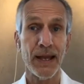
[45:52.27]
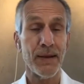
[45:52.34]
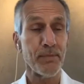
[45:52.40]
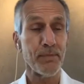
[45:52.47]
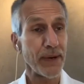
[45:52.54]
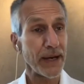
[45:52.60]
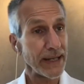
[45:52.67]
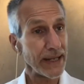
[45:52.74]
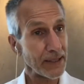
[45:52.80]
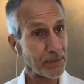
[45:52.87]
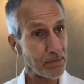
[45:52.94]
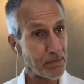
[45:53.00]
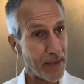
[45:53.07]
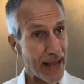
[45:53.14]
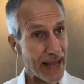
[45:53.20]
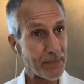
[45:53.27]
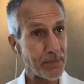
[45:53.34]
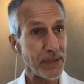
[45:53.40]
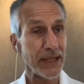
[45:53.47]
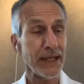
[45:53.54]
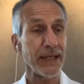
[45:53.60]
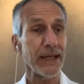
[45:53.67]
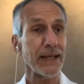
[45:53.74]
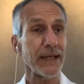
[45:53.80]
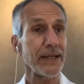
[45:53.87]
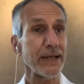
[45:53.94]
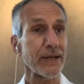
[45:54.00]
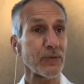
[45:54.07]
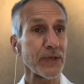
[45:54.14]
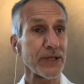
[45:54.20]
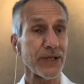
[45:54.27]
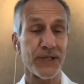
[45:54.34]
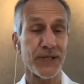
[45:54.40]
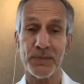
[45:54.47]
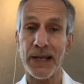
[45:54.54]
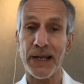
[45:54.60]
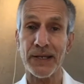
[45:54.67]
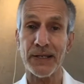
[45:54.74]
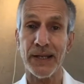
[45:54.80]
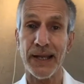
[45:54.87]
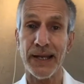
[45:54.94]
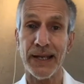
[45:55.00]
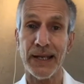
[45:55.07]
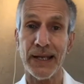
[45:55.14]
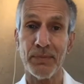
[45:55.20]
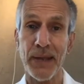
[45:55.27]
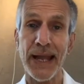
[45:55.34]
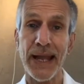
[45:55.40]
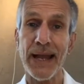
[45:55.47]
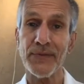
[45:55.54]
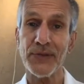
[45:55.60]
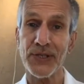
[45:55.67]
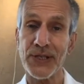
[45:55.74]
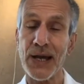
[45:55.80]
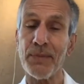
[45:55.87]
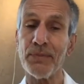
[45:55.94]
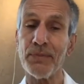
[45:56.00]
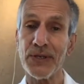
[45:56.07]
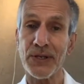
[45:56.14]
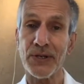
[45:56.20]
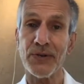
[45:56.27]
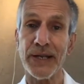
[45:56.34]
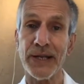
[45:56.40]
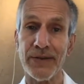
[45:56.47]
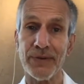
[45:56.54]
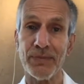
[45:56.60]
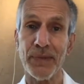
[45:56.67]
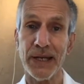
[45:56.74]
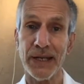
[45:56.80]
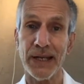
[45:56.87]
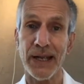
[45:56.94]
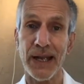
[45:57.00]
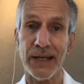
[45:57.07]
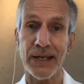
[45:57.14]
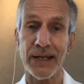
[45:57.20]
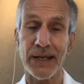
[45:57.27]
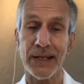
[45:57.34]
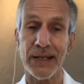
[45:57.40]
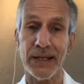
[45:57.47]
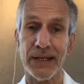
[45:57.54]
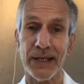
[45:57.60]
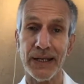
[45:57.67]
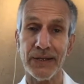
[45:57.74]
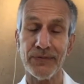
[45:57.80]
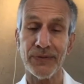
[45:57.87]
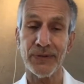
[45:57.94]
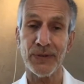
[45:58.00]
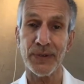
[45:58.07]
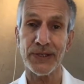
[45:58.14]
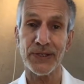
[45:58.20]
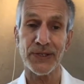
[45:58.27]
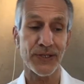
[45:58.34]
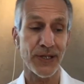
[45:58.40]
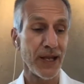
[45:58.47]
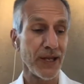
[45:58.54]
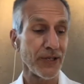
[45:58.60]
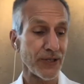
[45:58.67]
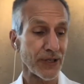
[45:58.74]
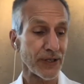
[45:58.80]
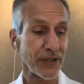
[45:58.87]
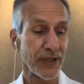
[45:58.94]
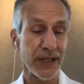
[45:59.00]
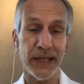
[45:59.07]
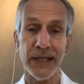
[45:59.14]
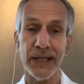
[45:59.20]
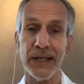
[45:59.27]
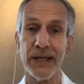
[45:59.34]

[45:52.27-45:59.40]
But it may be, and here we're just speculating, it may have some degree of a mitigating influence. Certainly,